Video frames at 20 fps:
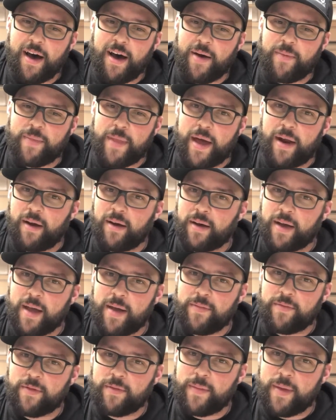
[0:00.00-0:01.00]
That all came
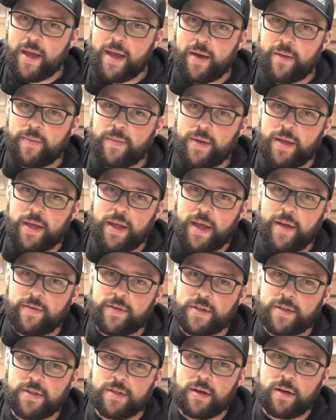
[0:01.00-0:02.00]
from him. He gave
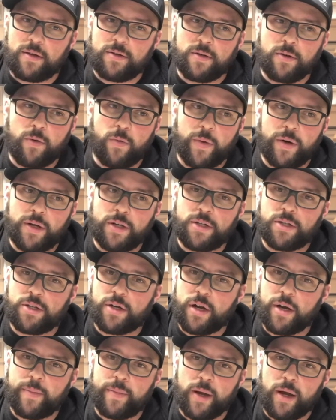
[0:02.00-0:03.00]
us also a windage
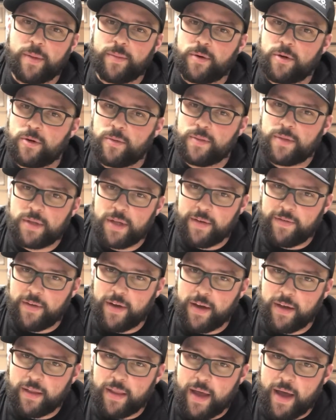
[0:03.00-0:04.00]
tray, pickup tube, stuff
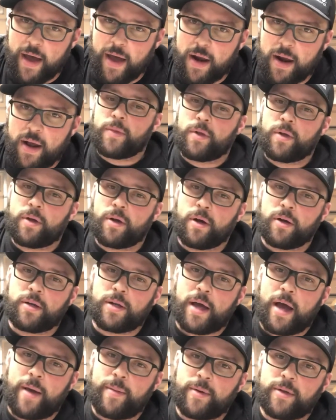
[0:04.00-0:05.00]
like that. Kurt
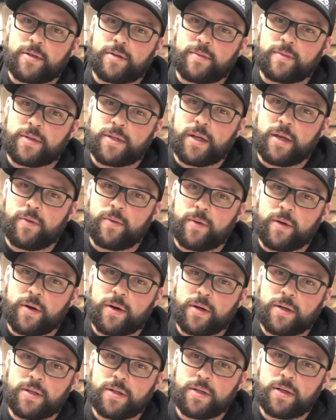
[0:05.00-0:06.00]
Thomas from
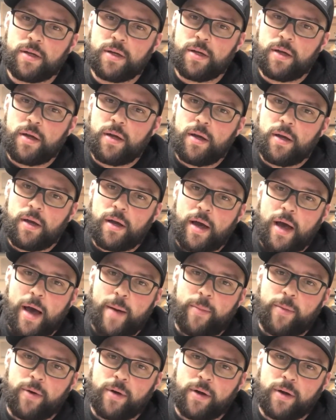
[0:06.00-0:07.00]
Skidwerks, Hot
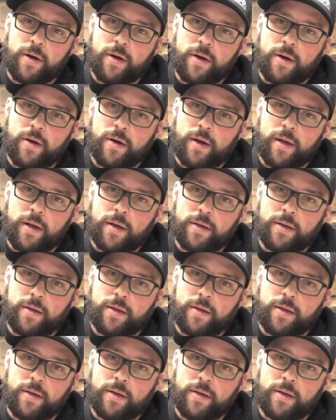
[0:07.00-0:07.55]
Boy Kurt, I like to